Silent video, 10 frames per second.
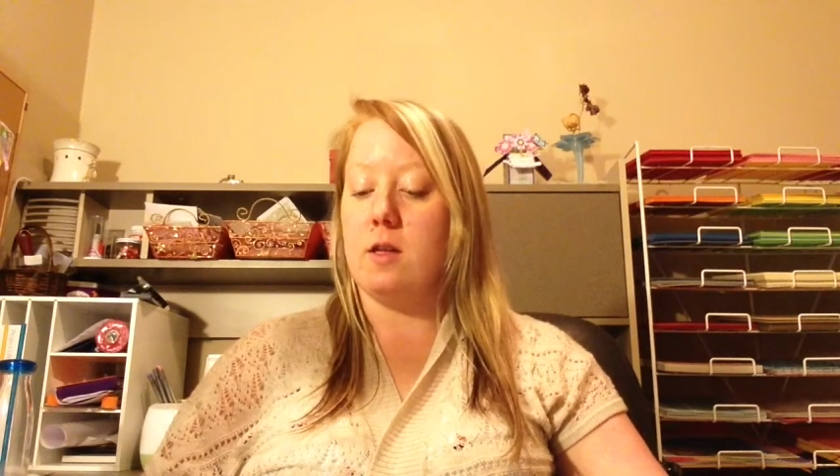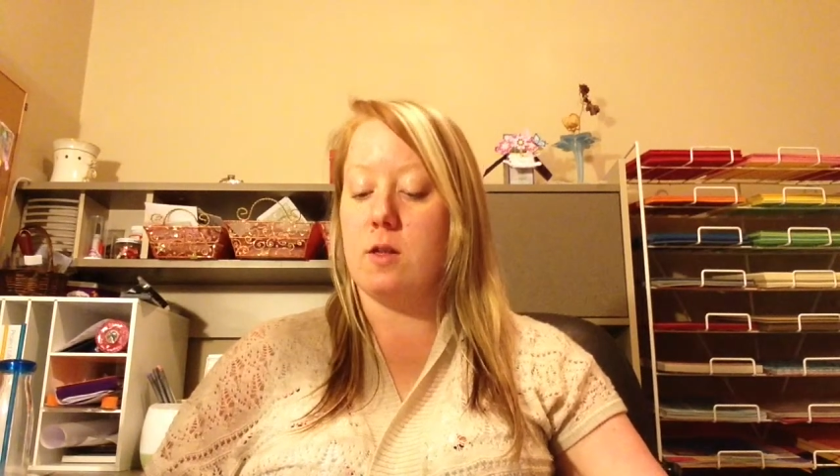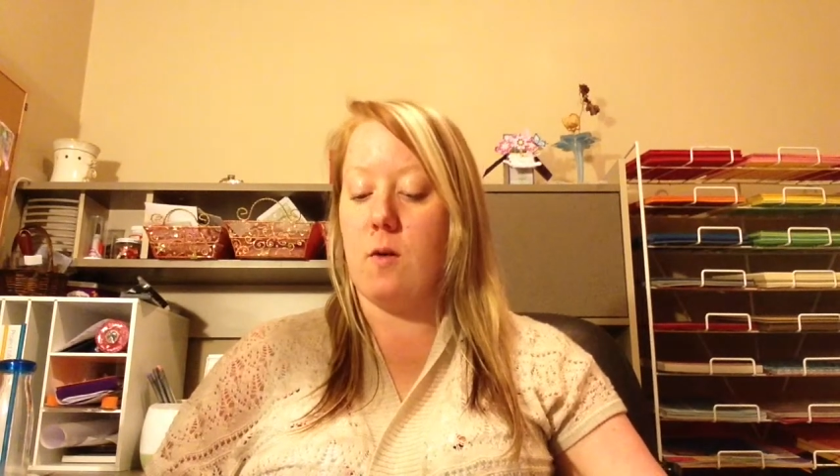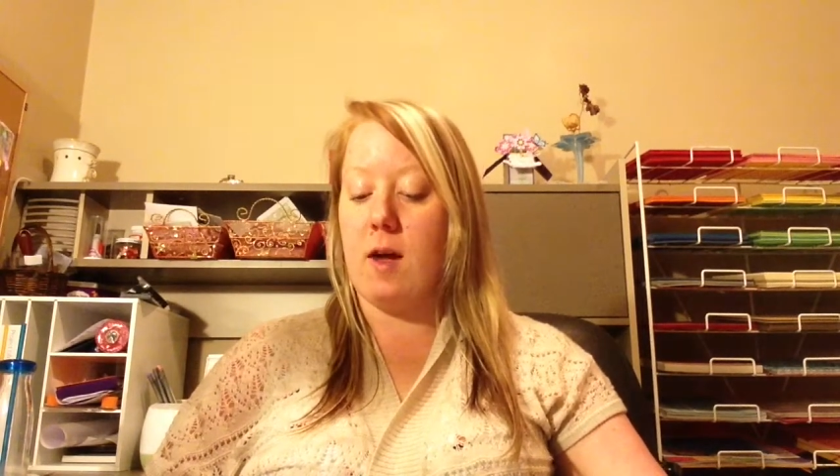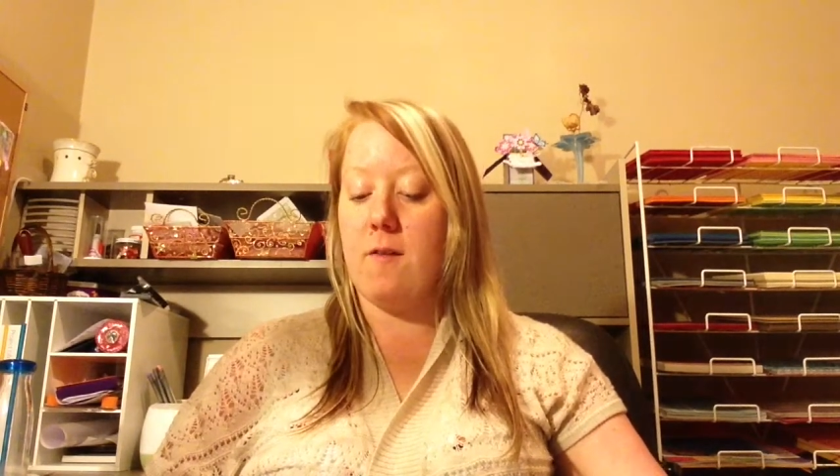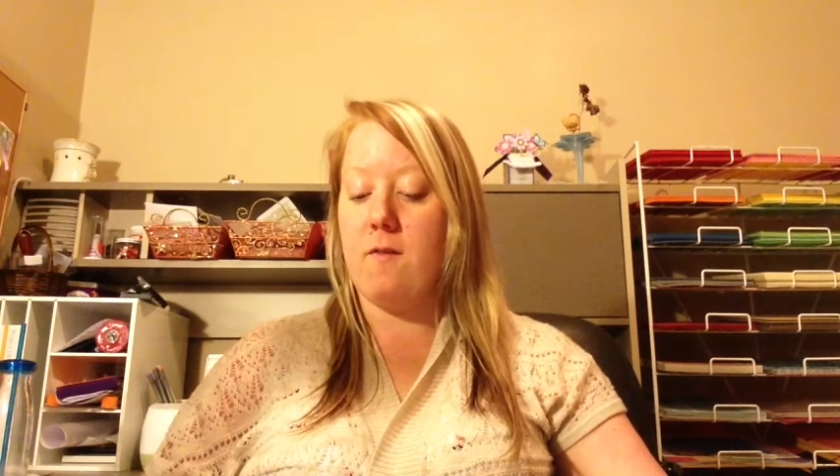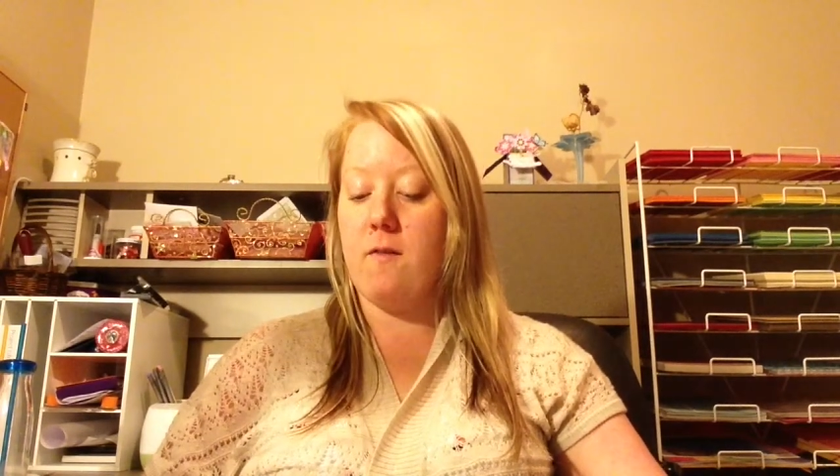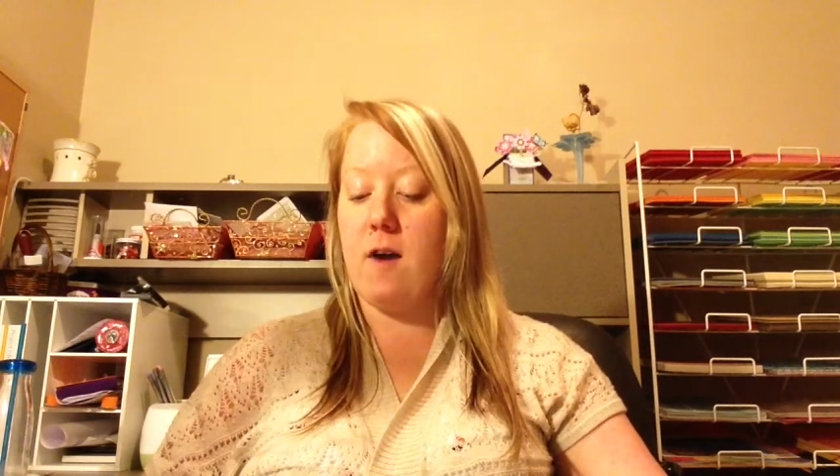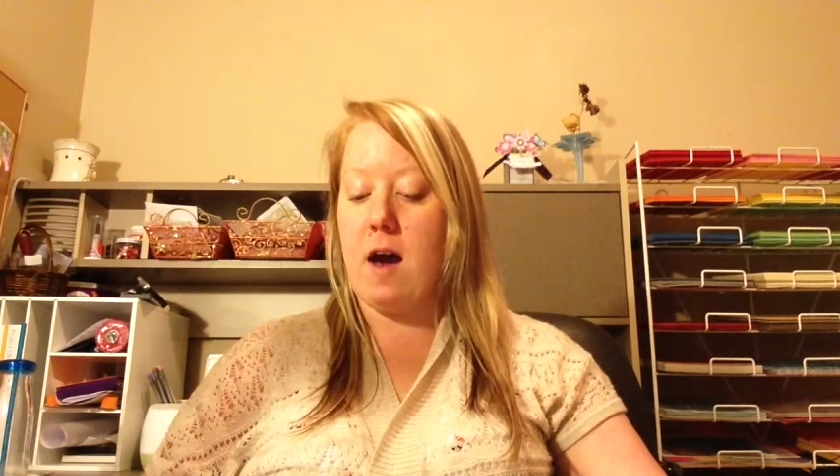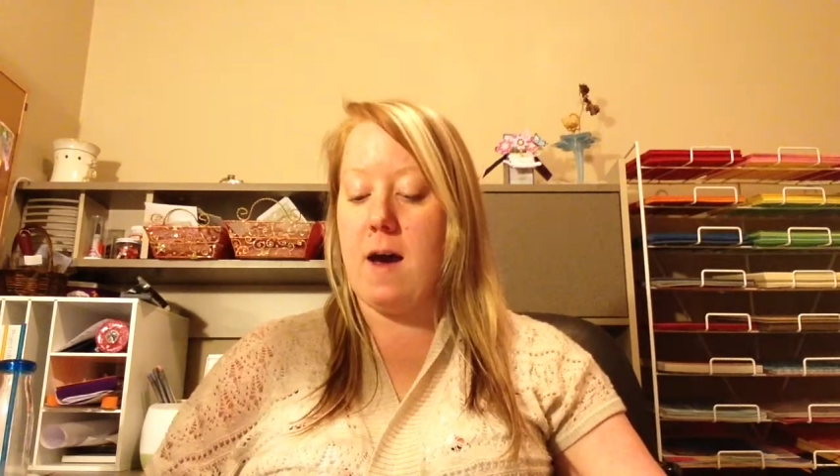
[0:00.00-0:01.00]
So if
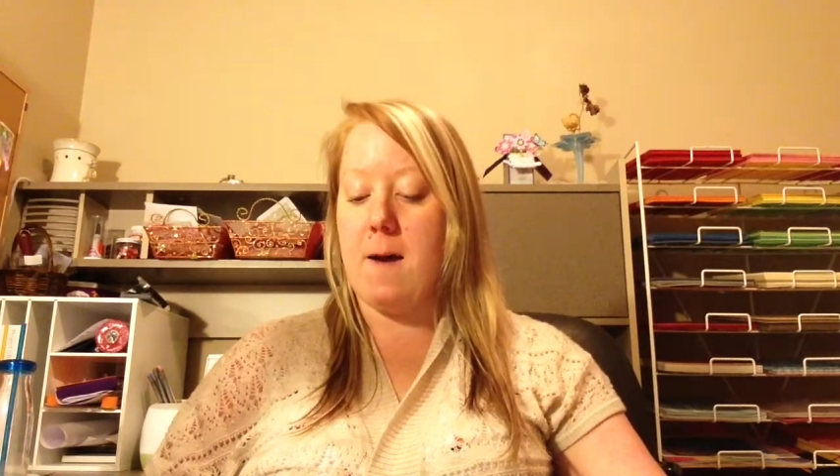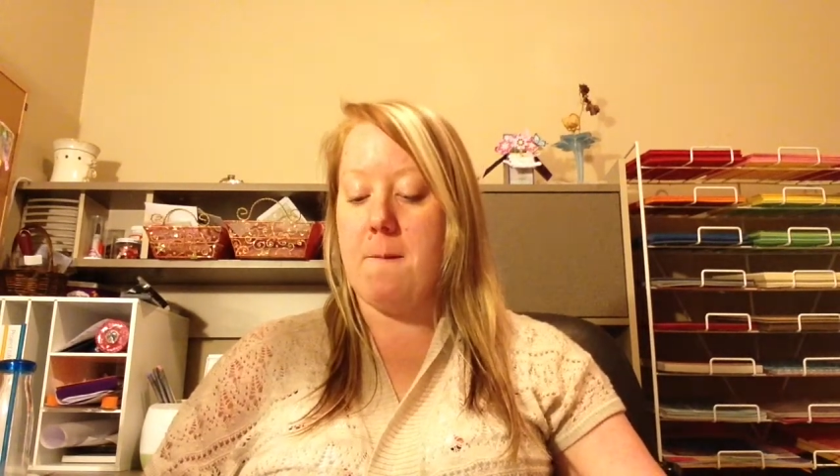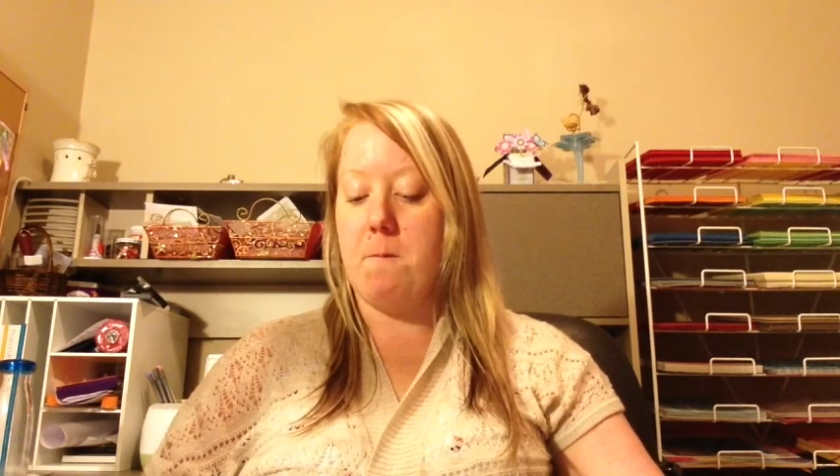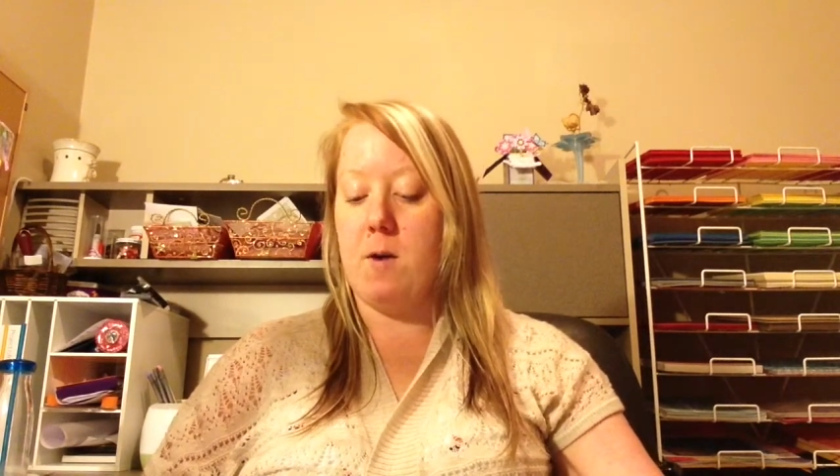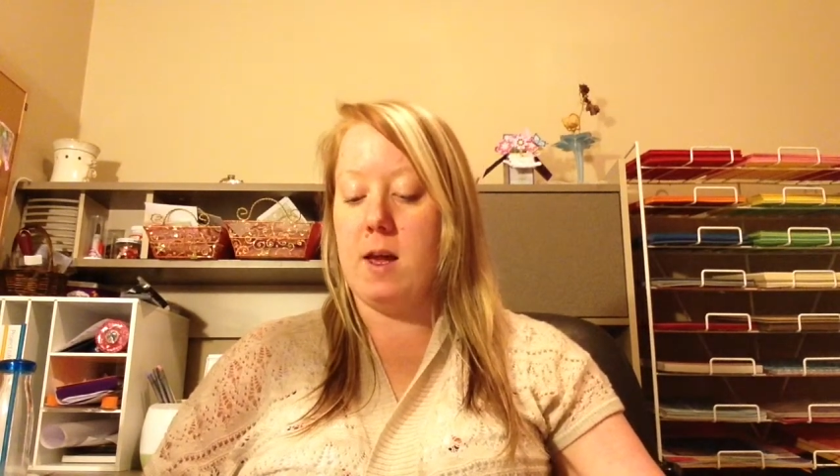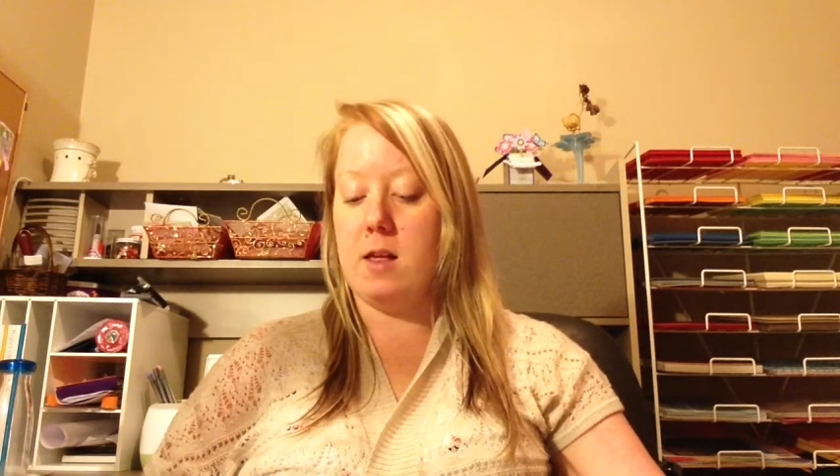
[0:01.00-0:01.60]
when I